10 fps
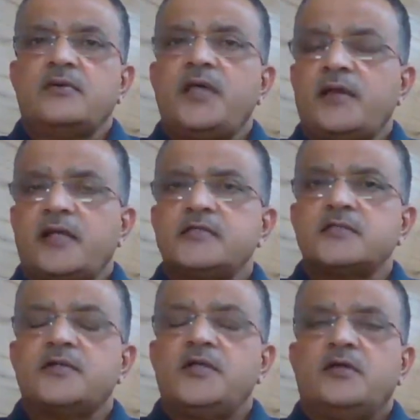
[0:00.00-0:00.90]

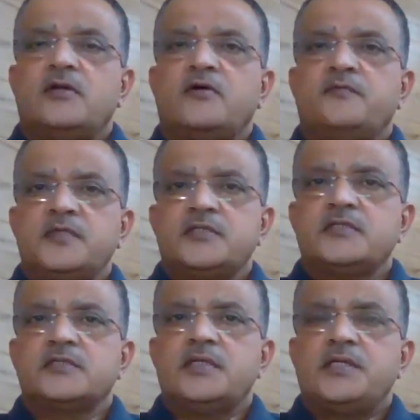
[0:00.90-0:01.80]
areas of
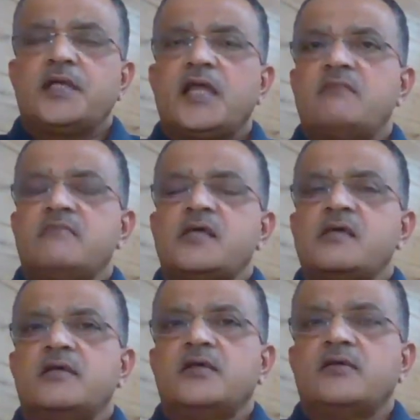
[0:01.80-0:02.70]
business can
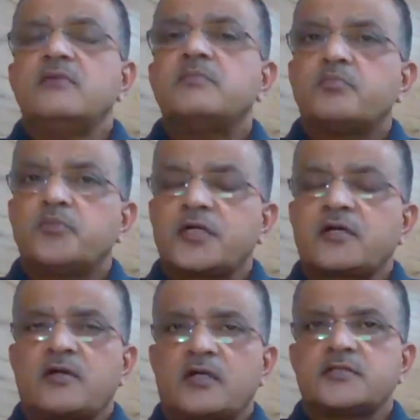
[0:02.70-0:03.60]
be put
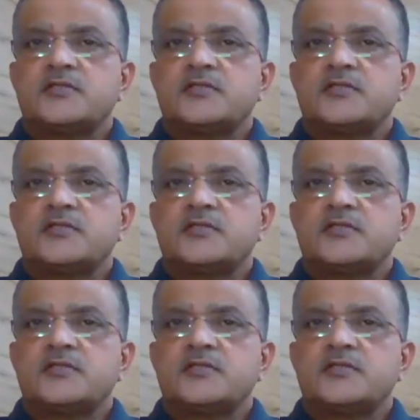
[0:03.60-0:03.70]
across.